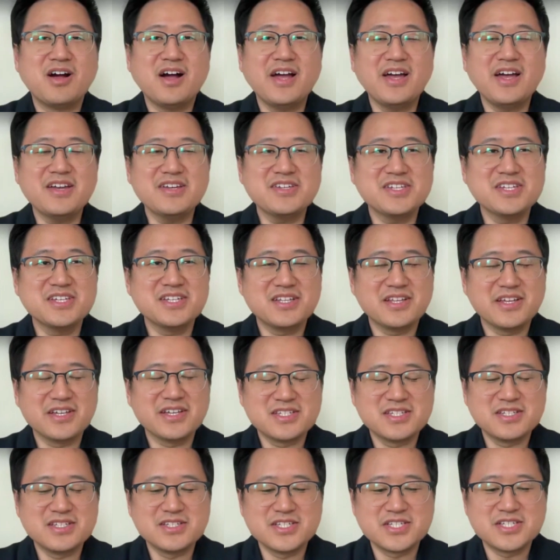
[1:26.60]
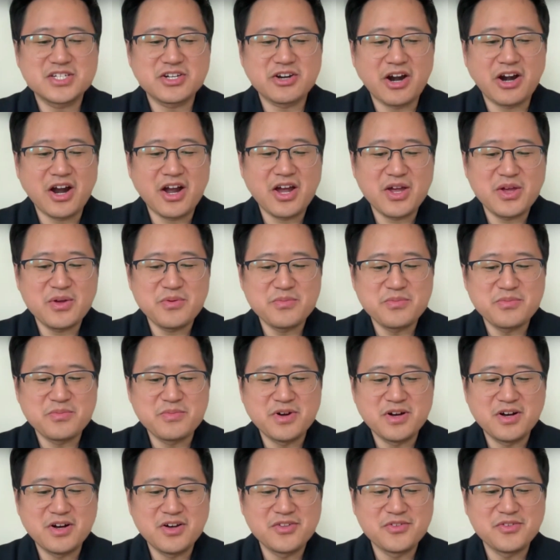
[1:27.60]
I actually like to describe
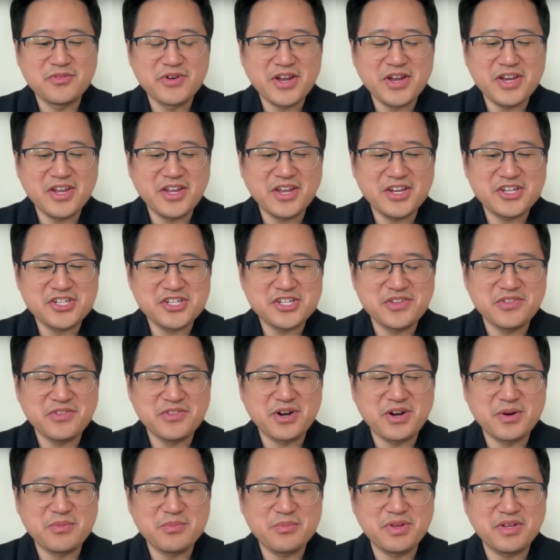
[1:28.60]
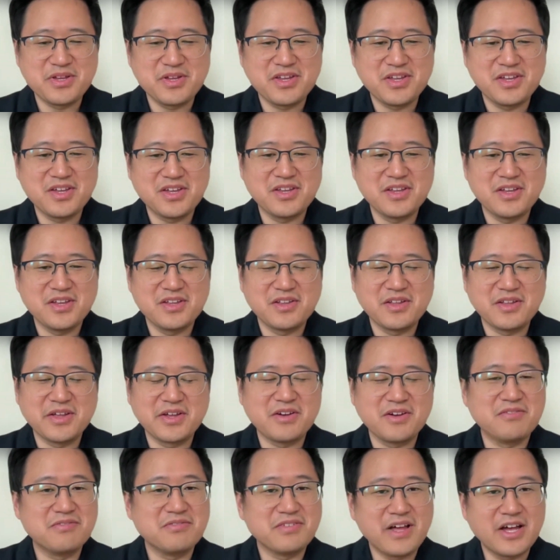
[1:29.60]
the radiation therapy
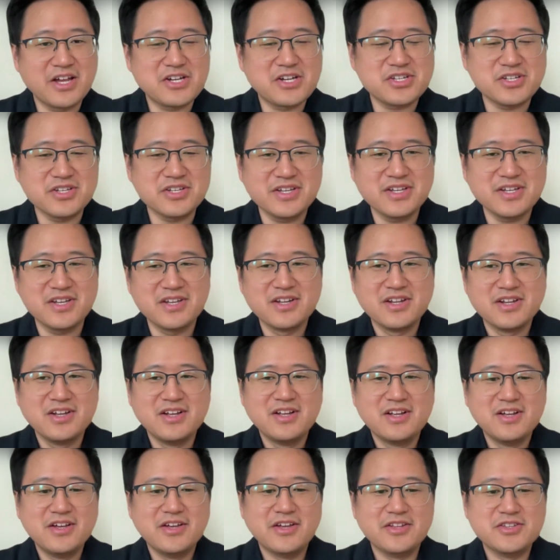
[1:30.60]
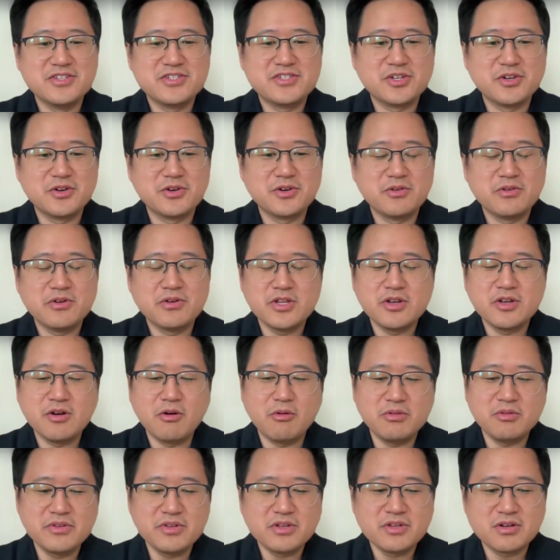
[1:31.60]
like a flashlight. And so it
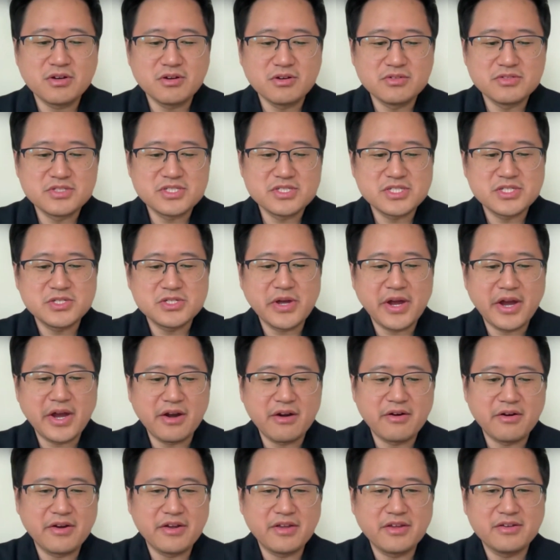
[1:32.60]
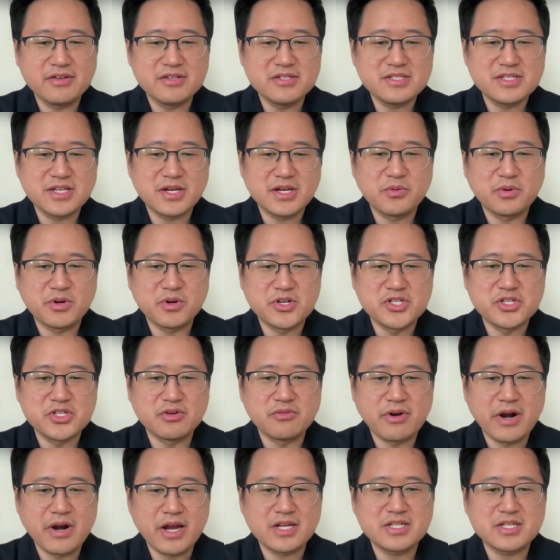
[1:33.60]
only goes to areas that we're
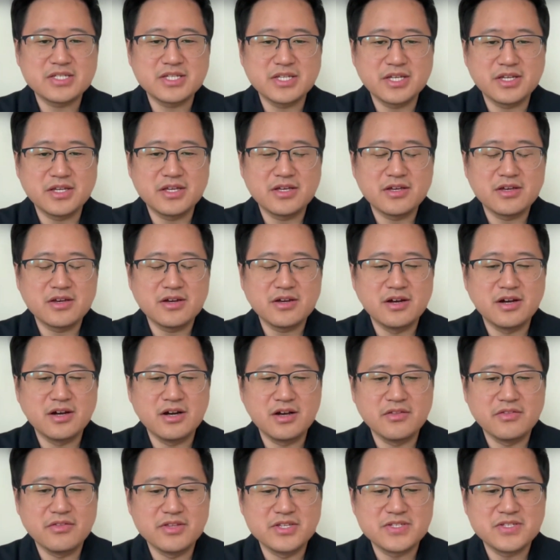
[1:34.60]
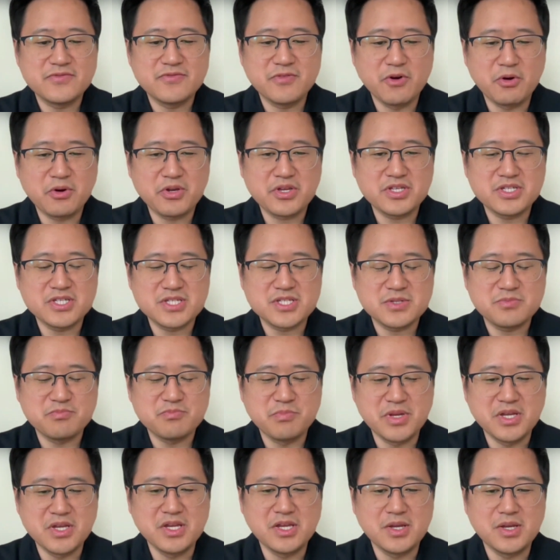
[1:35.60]
directing this focused
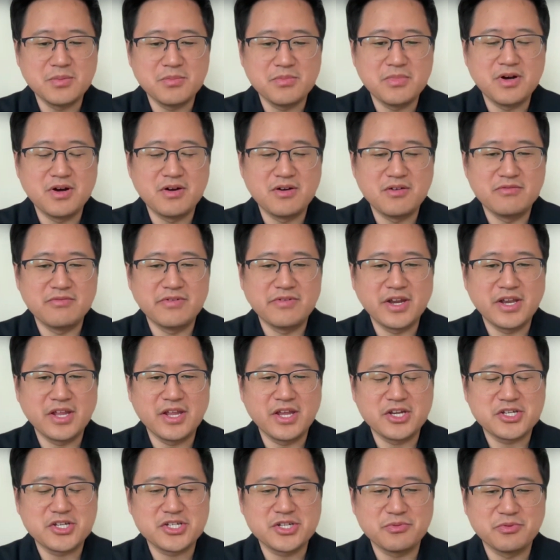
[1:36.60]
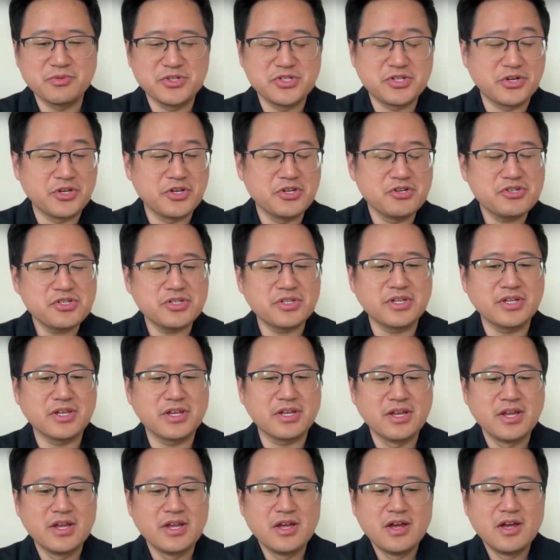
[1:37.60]
beam of radiation, which are
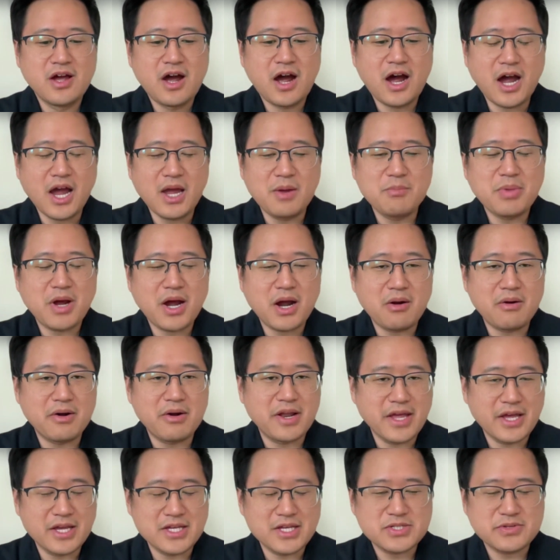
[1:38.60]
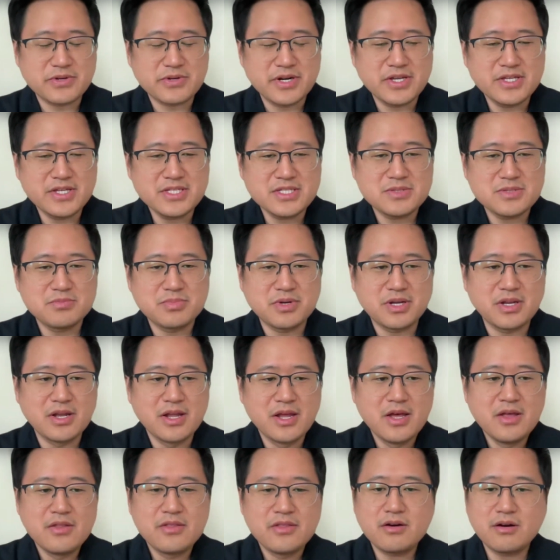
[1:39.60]
usually high-powered X-rays, but
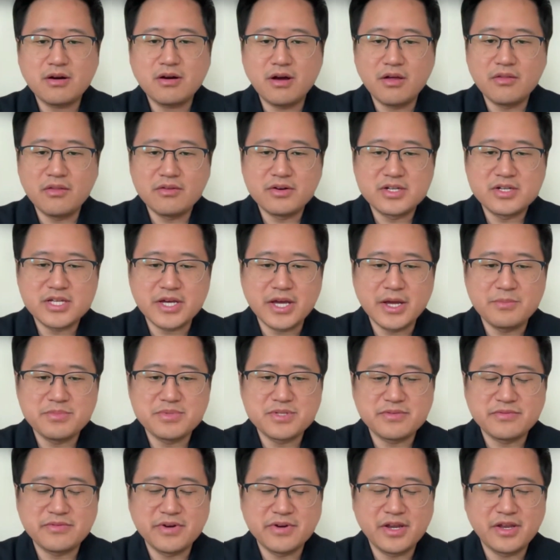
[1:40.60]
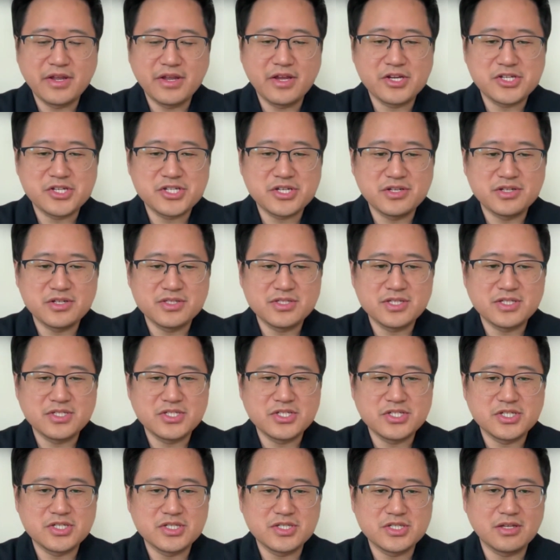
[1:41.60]
there are other types of radiation,
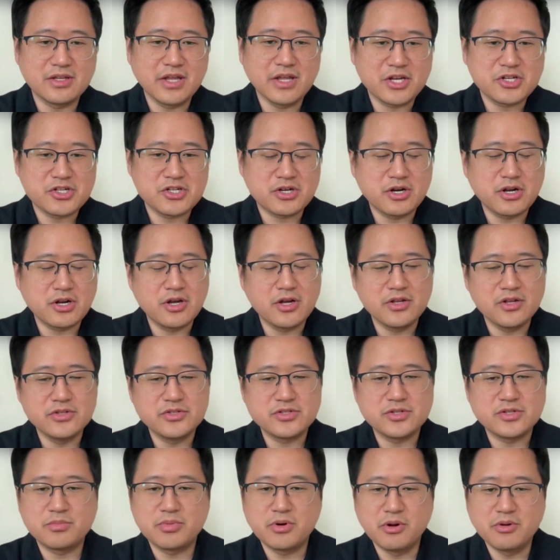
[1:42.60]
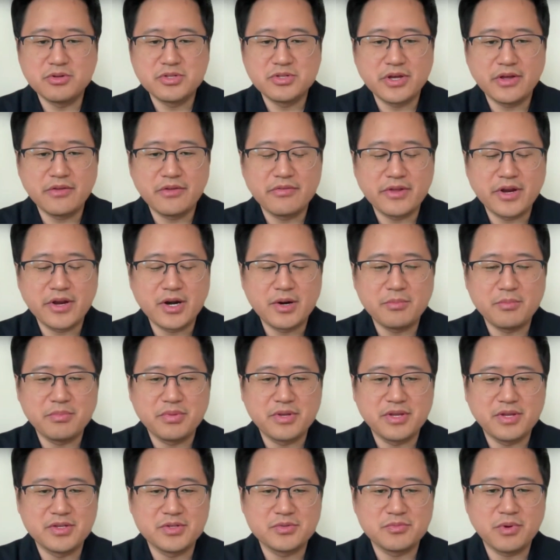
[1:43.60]
such as electrons or proton
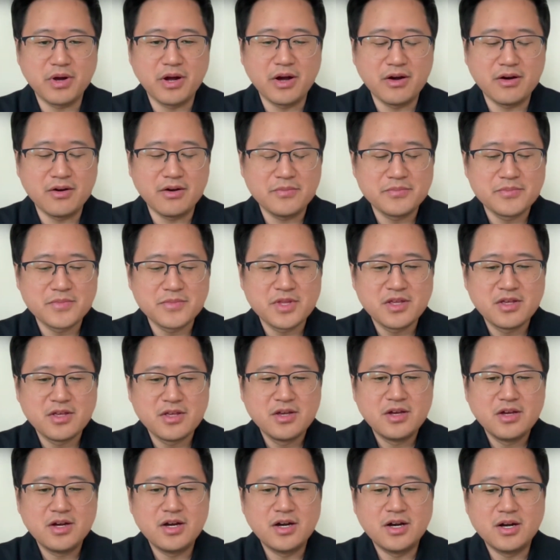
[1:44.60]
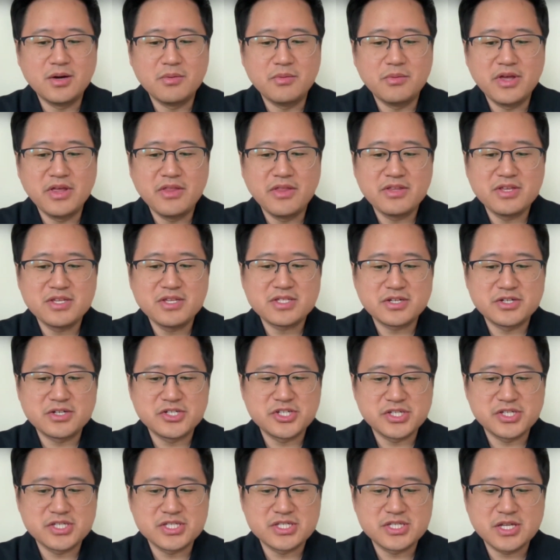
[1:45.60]
therapy as well. And these are
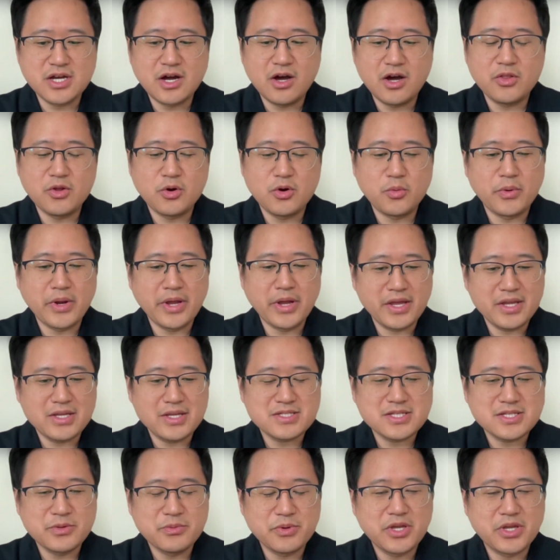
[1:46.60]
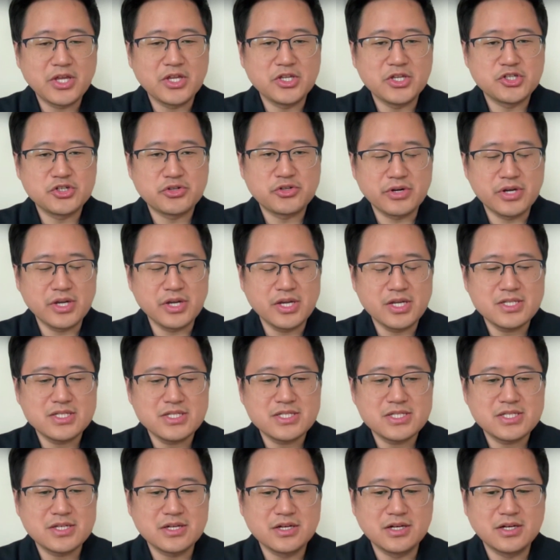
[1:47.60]
just other ways that we can
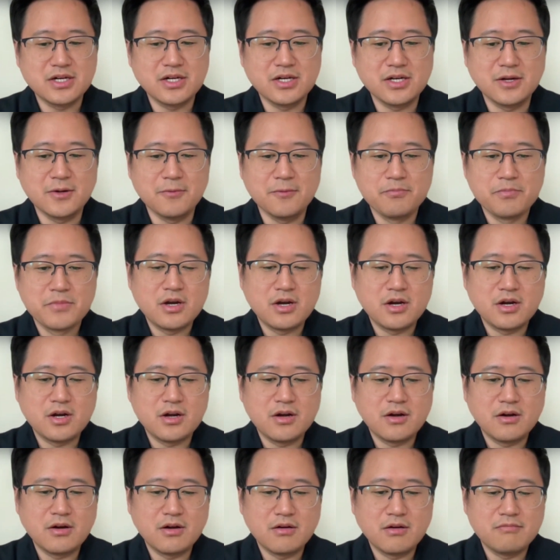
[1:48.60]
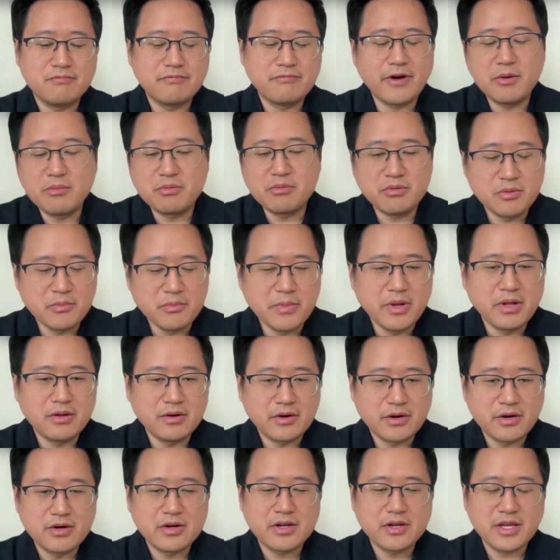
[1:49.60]
treat
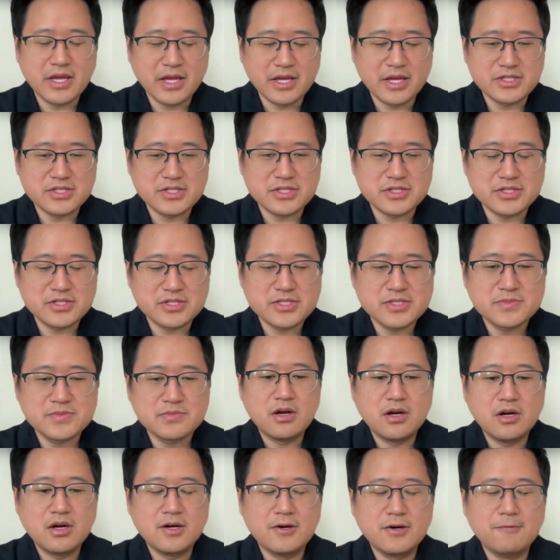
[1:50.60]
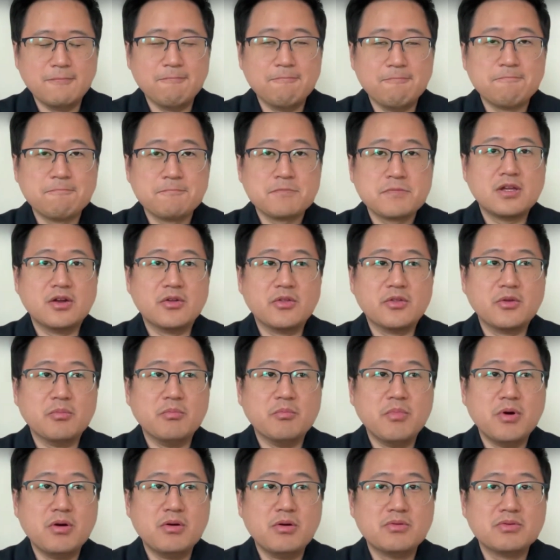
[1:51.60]
fibrolamellar cancers. The
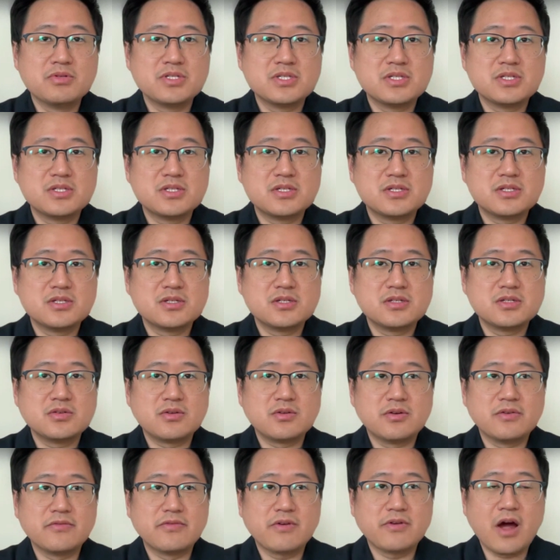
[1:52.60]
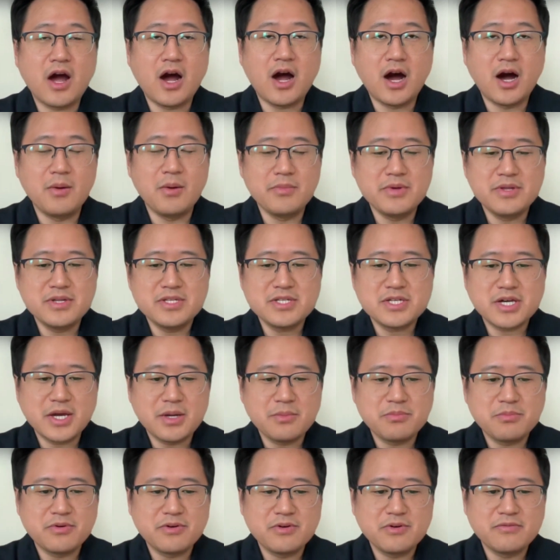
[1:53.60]
most sort of common
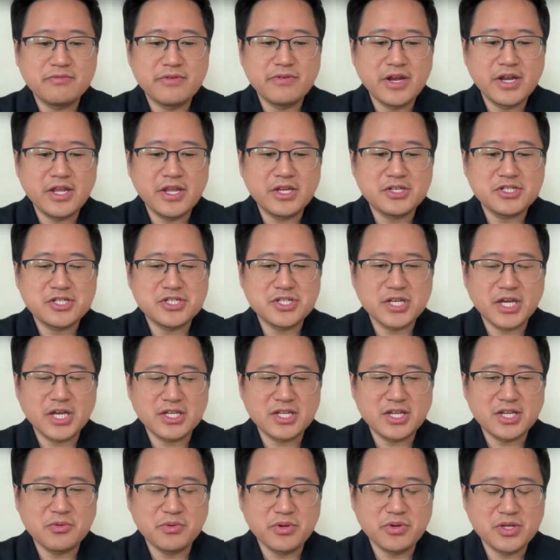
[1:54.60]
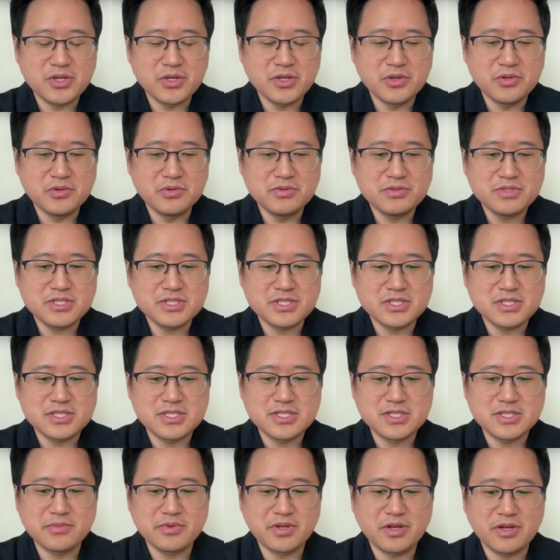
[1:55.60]
type of radiation technique we use
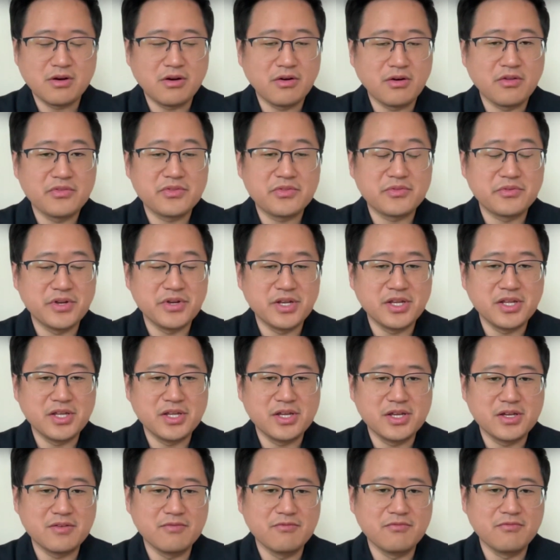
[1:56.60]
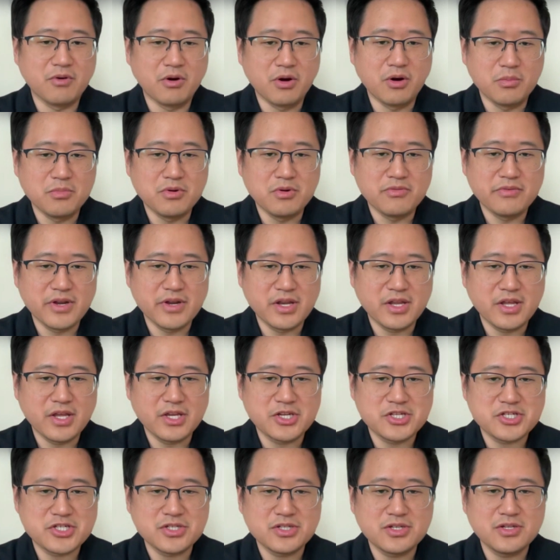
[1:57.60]
is something called 3D conformal
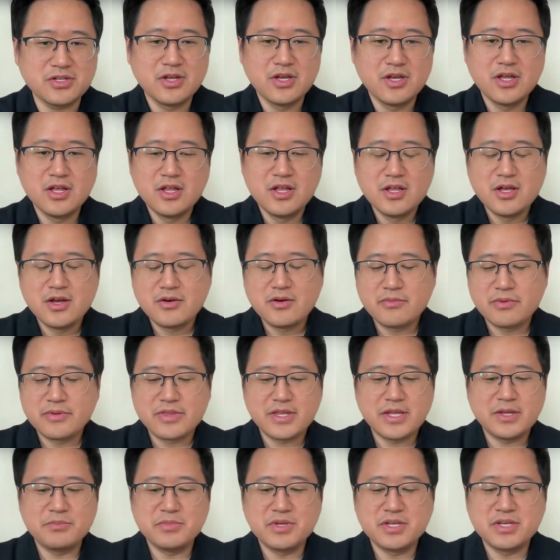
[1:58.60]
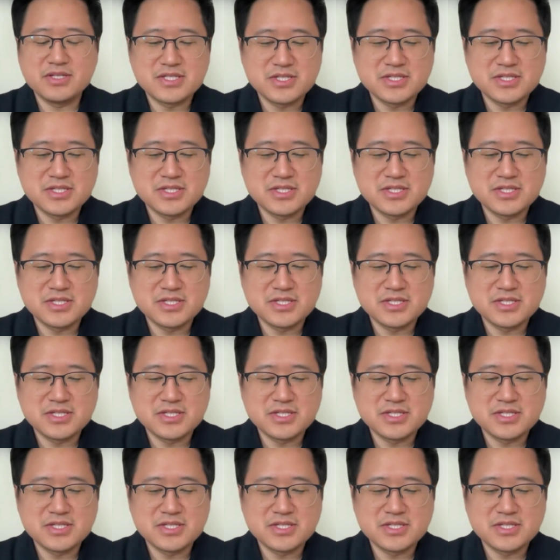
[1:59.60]
radiation. What that means